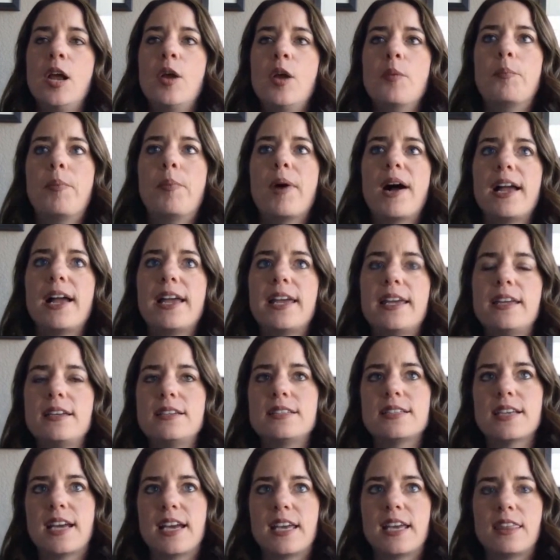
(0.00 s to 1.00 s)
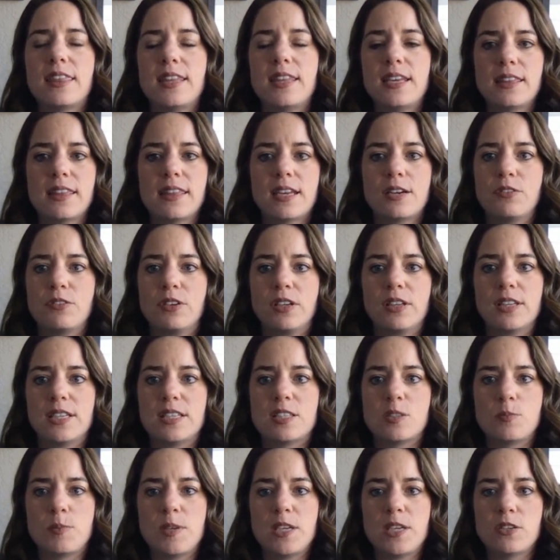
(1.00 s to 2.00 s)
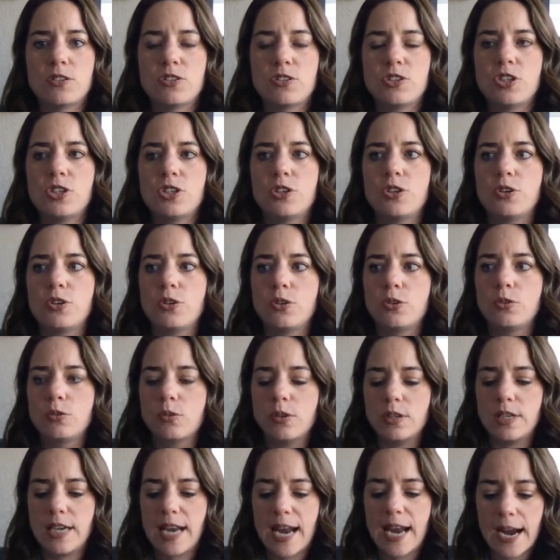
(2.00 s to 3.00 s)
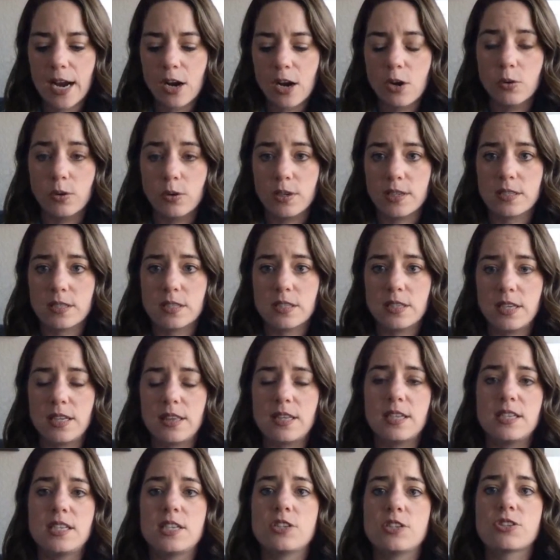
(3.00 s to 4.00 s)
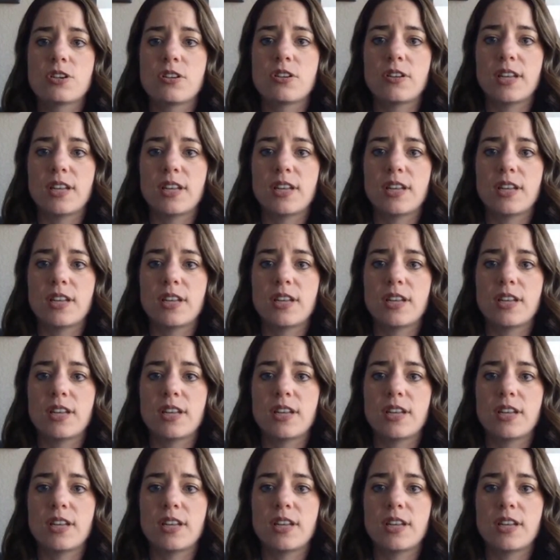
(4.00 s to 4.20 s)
But I think that really speaks to now in the digital